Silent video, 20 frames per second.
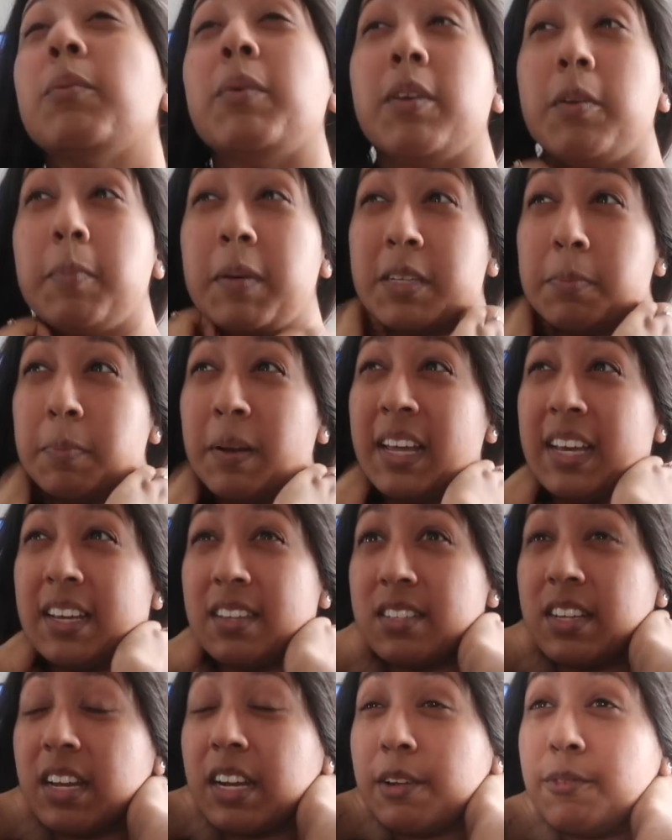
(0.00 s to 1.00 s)
the world a better
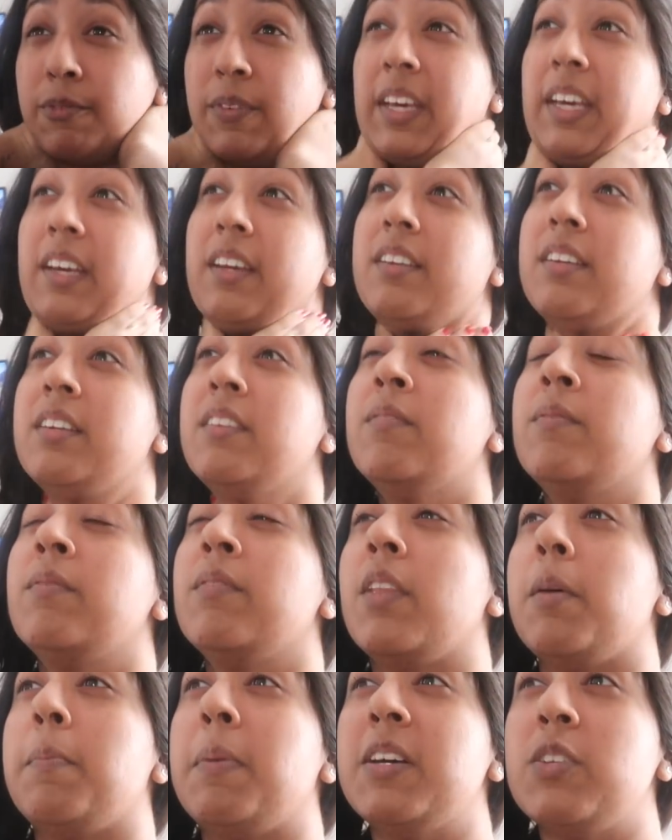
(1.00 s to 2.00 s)
place. And I figured
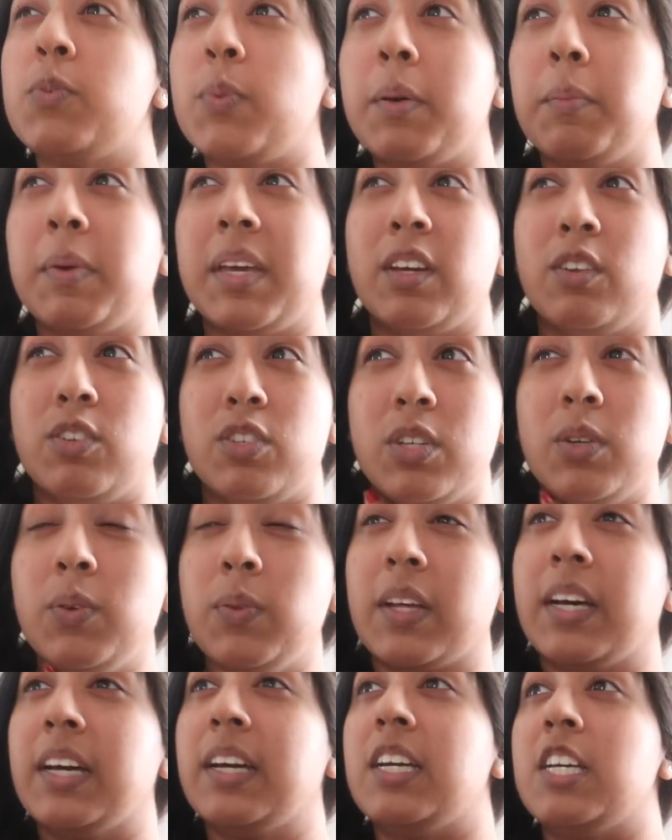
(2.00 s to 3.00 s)
the best way we could do
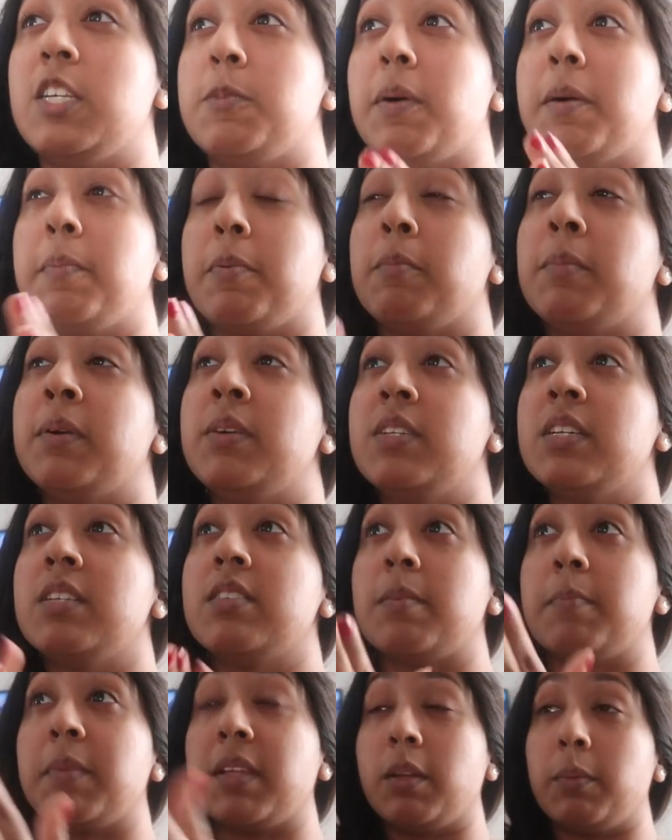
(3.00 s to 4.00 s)
that is by promoting
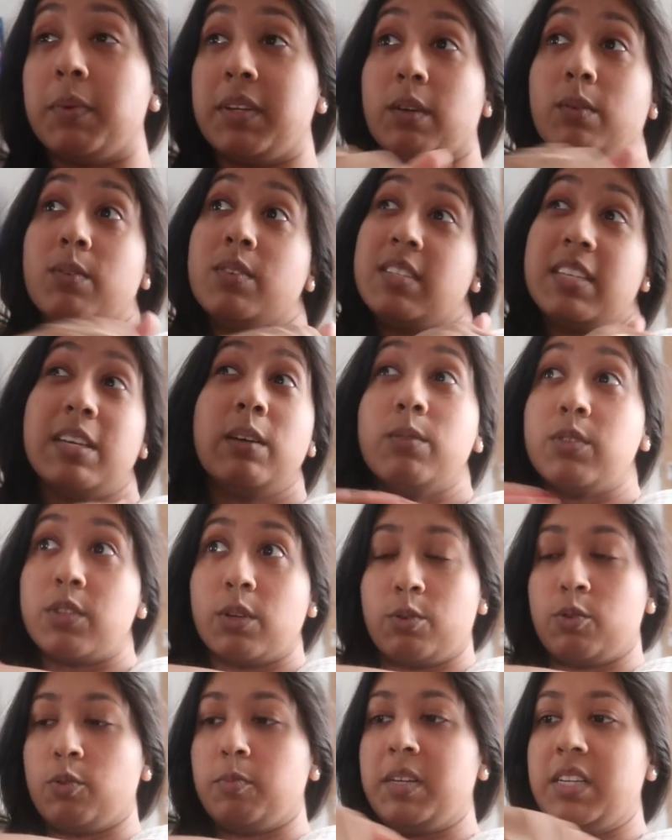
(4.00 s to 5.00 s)
something that we don't see on
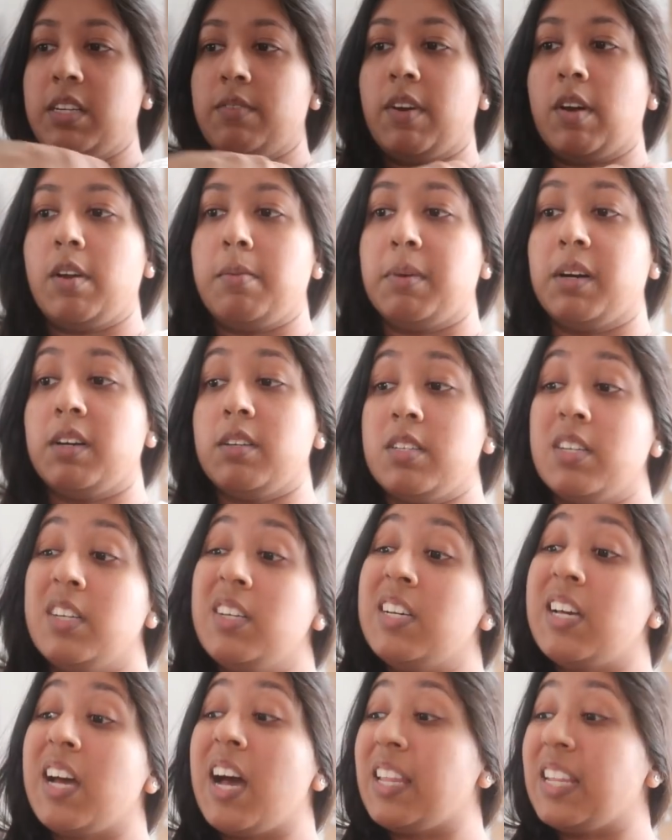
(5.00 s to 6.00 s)
social media very much.
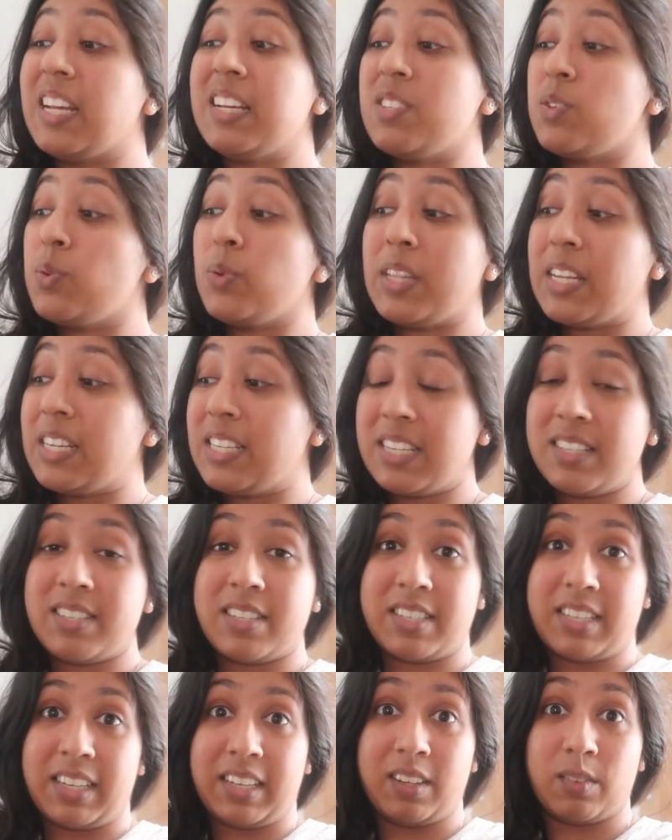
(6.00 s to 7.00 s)
And that's
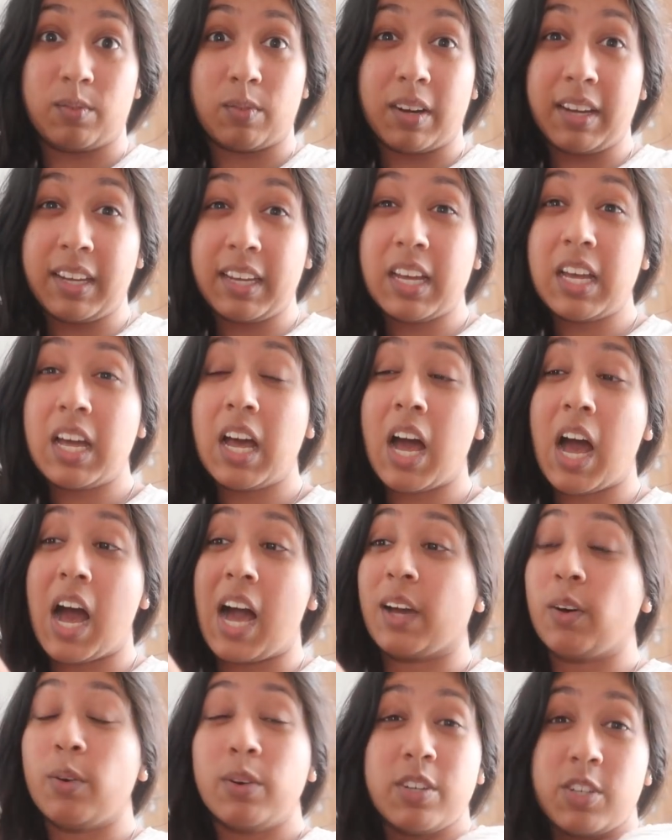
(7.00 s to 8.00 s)
authenticity, right?
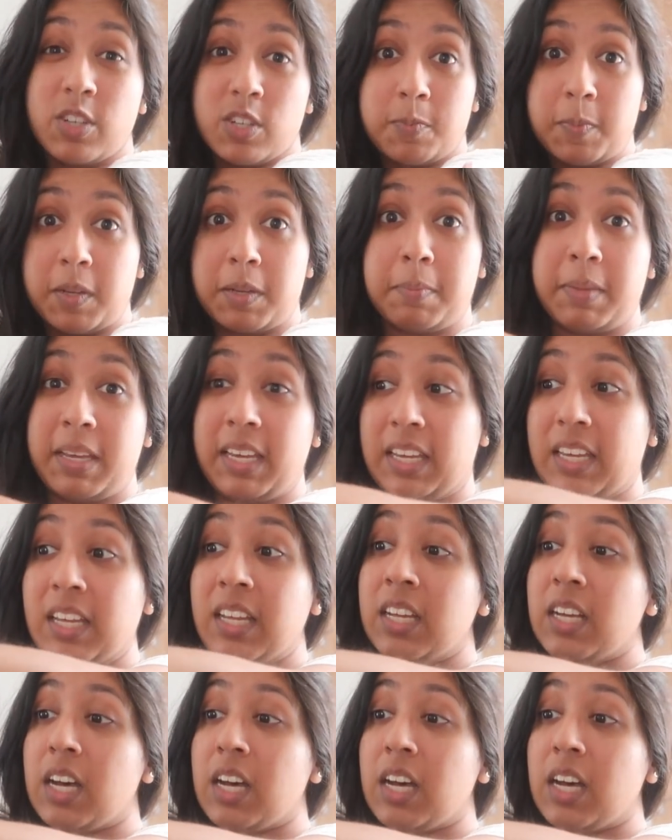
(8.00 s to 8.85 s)
I gotta just be me.